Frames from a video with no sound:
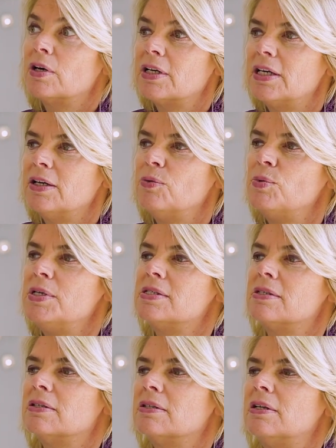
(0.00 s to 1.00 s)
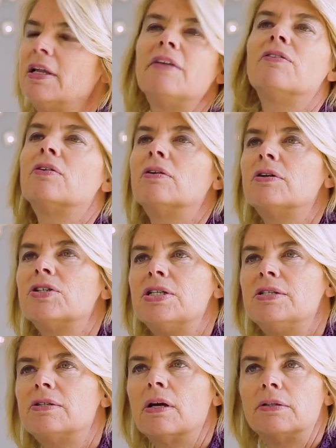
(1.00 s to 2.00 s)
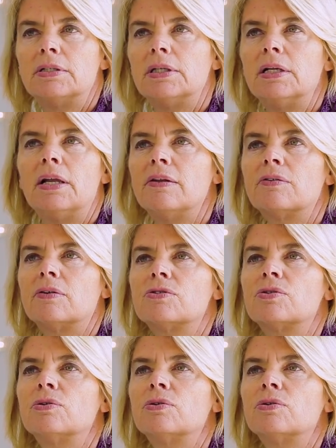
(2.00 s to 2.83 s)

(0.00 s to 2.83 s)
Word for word: working with uh, leather and she's cutting leather.